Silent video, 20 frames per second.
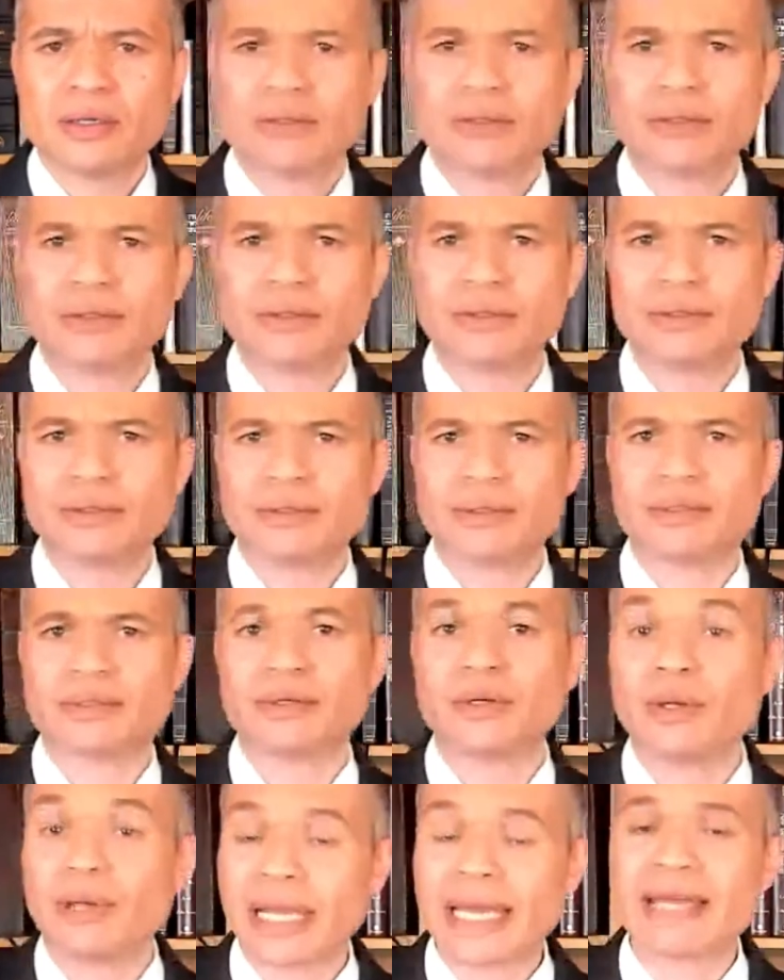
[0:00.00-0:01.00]

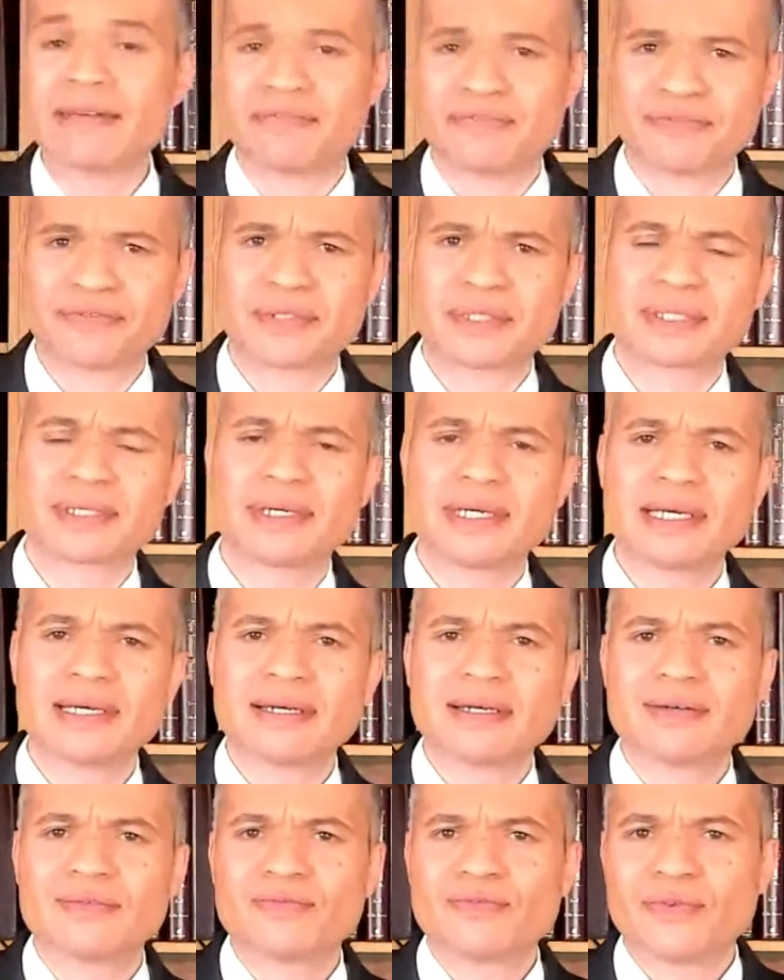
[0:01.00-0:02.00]
who left
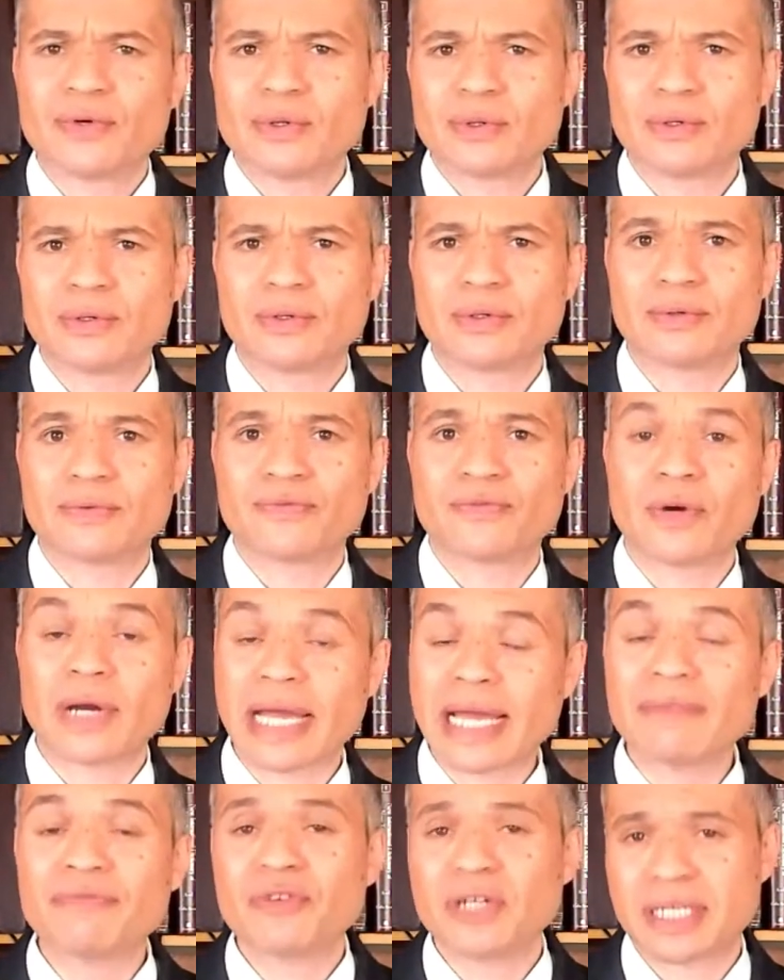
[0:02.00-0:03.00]
for
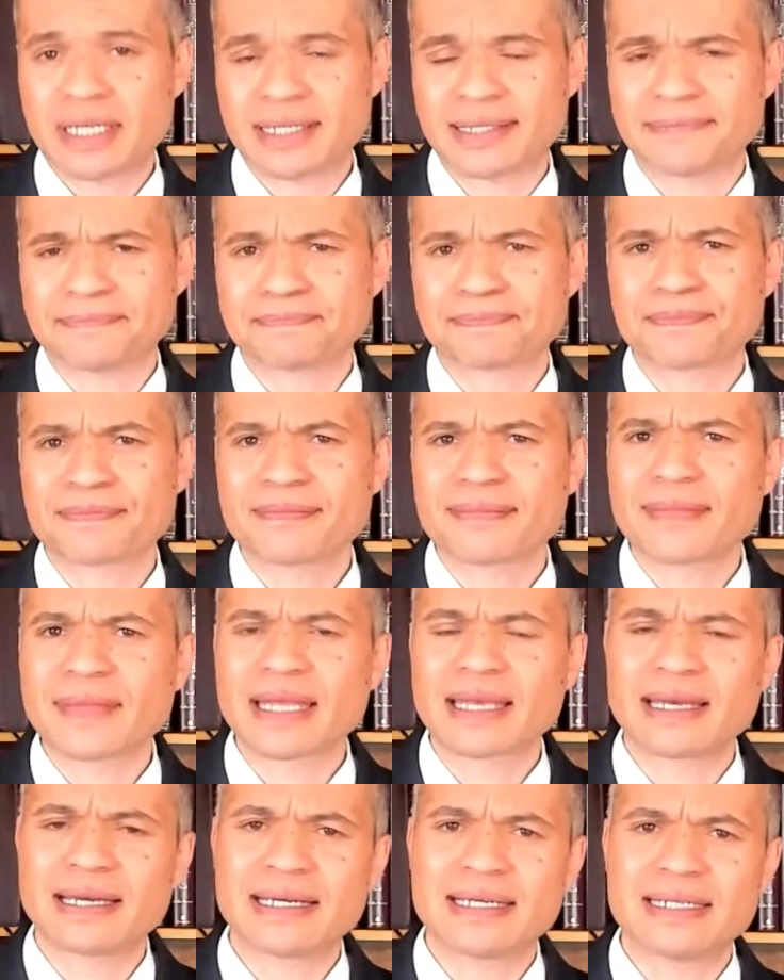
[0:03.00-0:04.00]
Africa
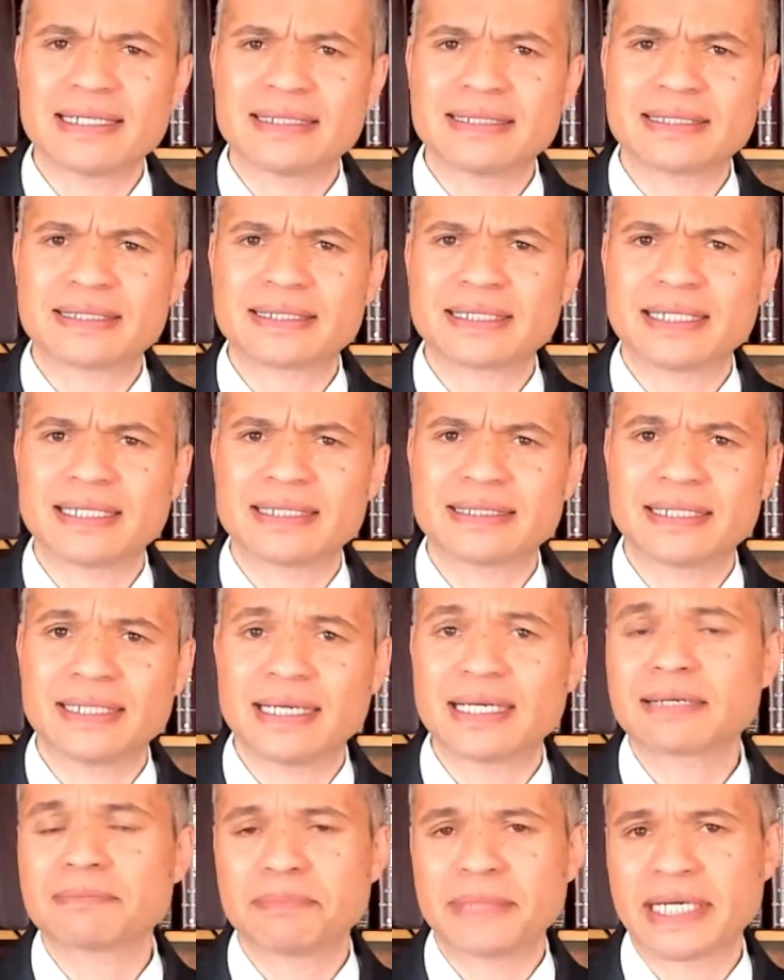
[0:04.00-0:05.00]
as a
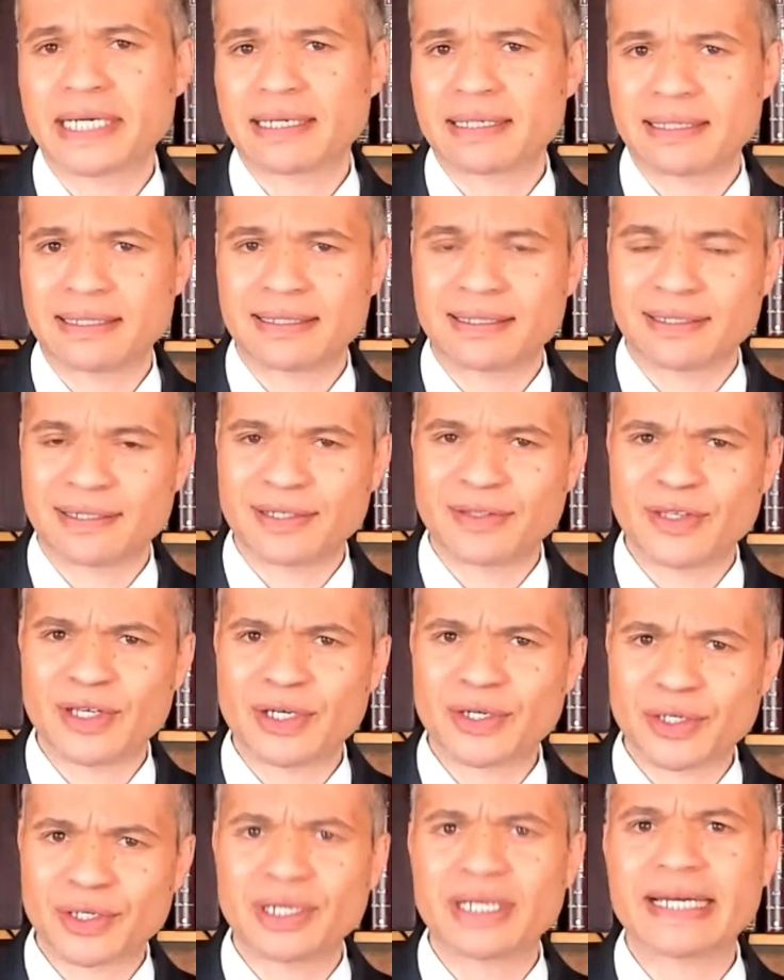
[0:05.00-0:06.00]
young man in the
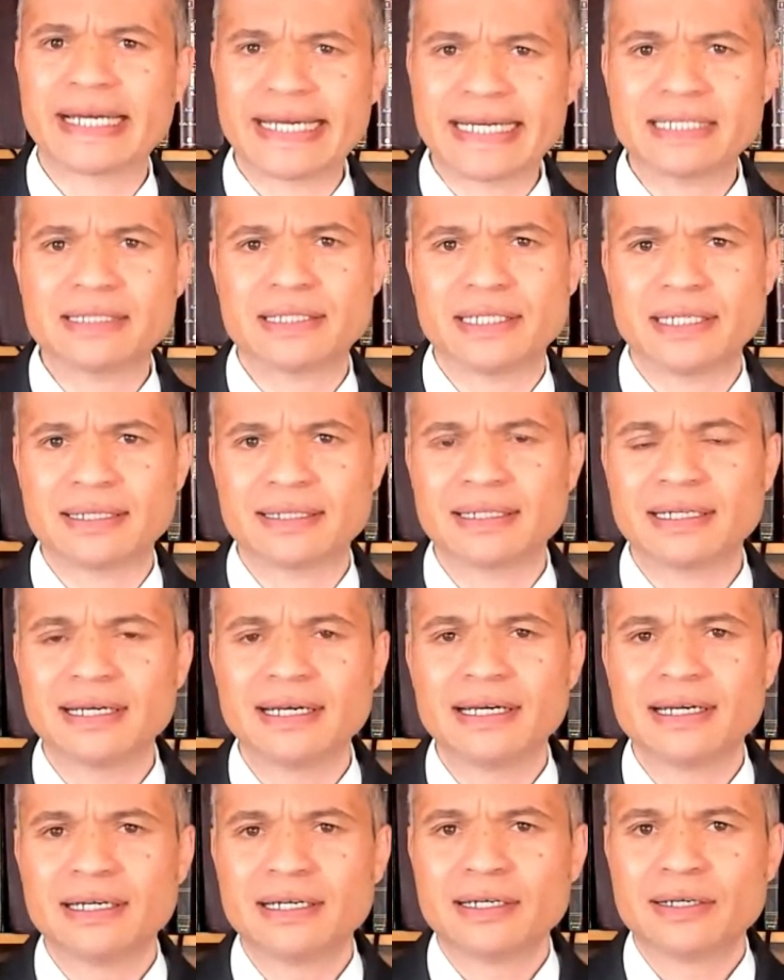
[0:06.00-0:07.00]
early
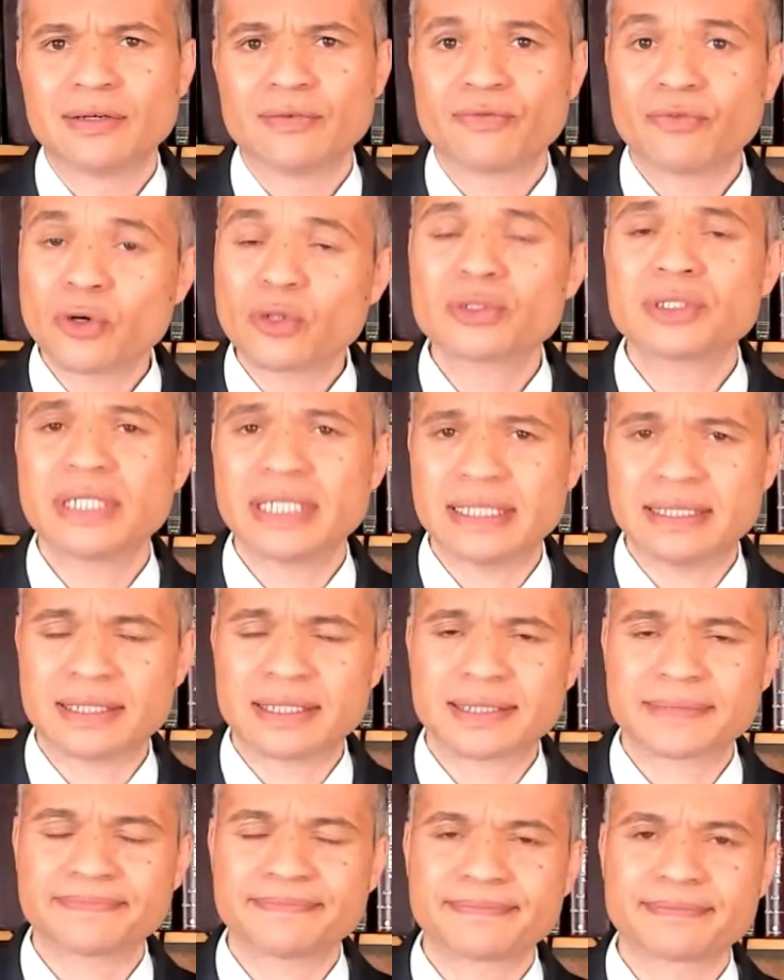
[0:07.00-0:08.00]

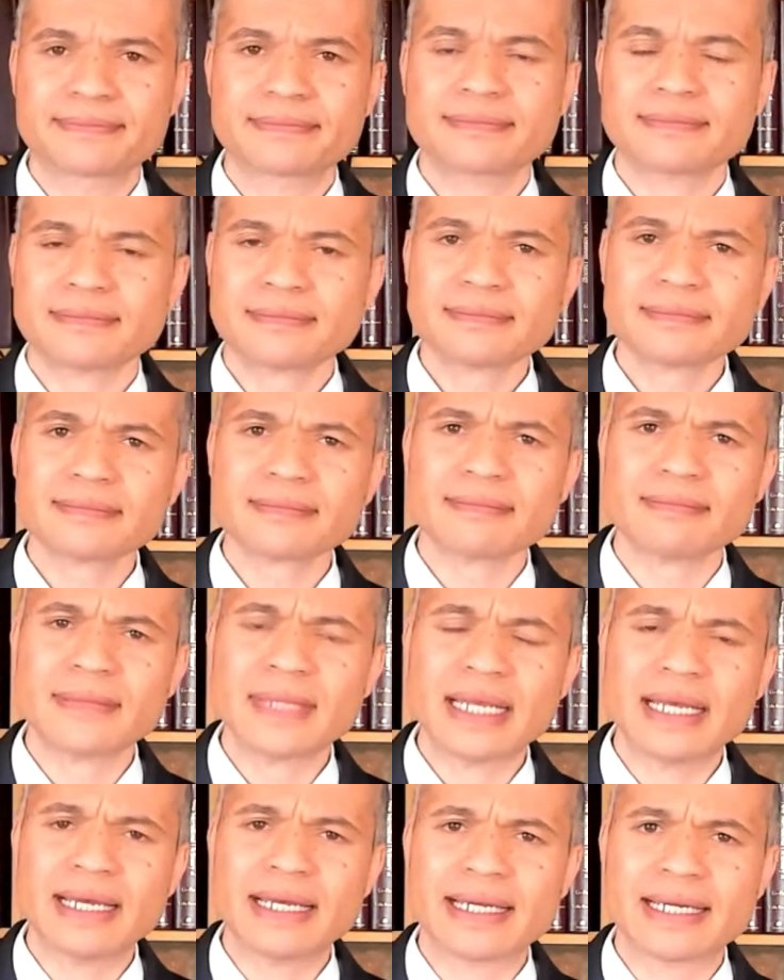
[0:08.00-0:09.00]
1840s.
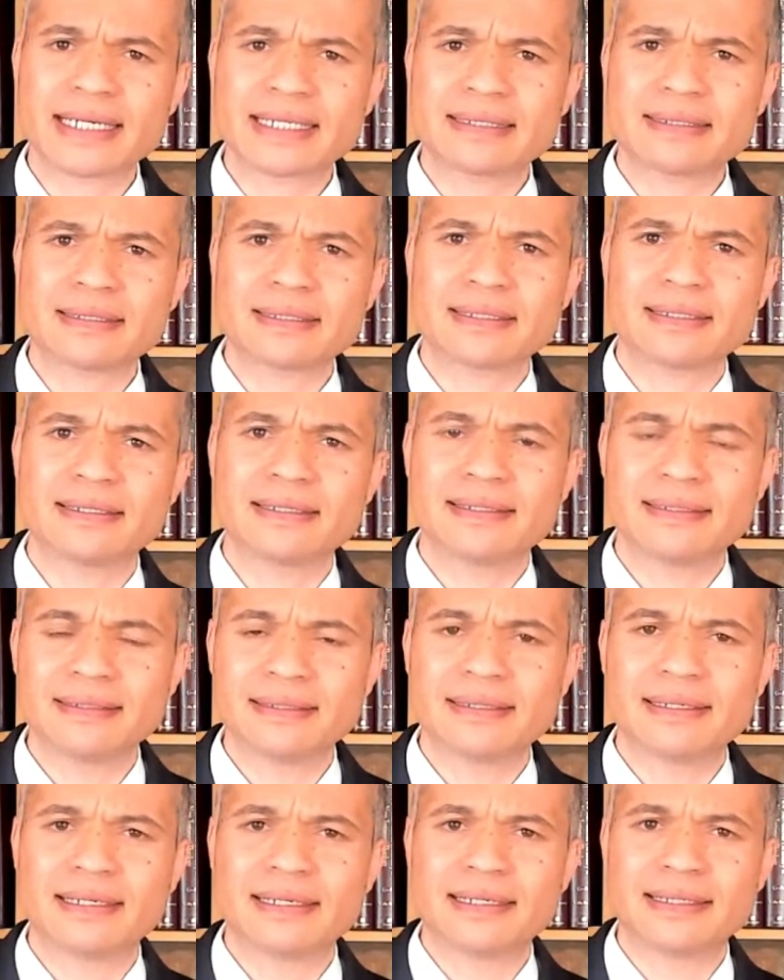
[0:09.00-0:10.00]
And
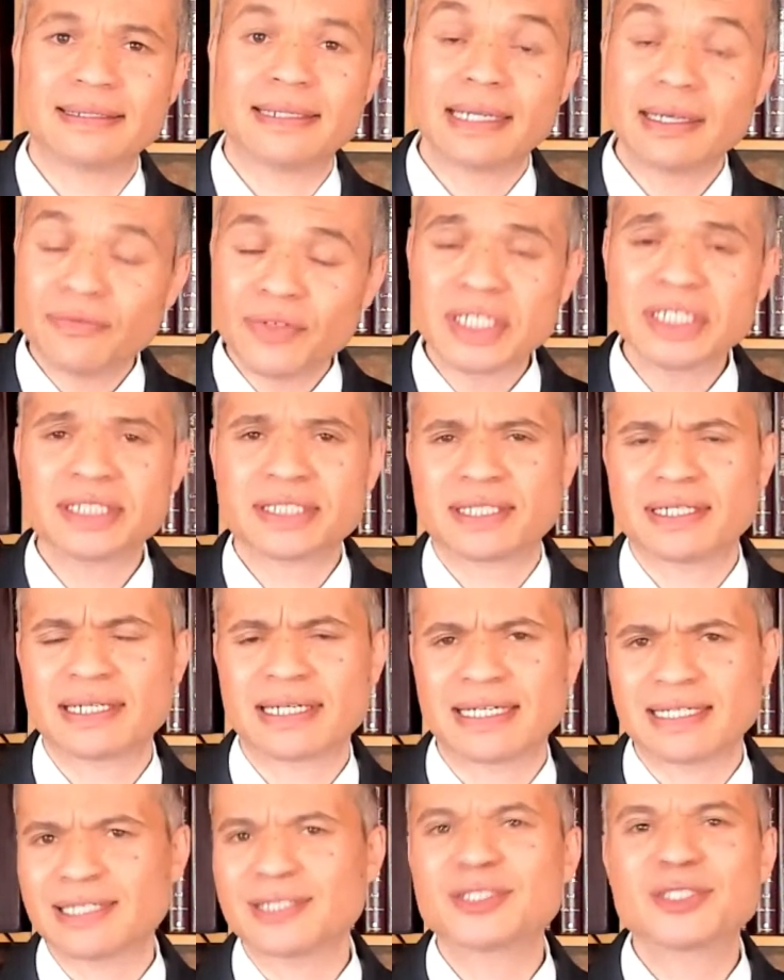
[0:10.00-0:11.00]

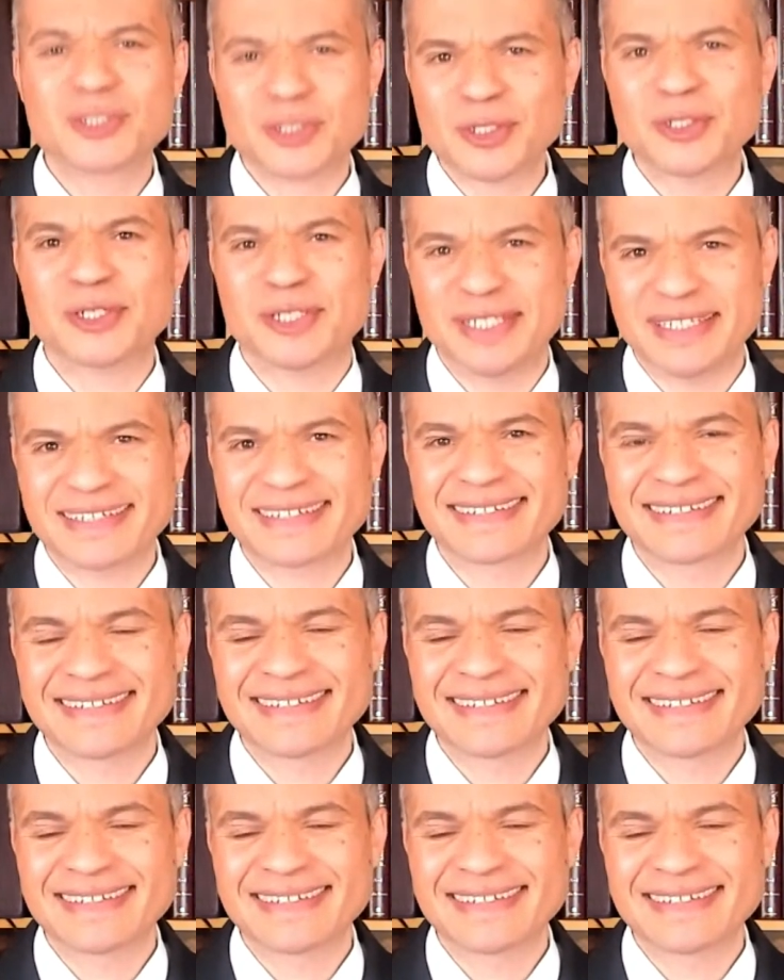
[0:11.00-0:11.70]
Livingstone understood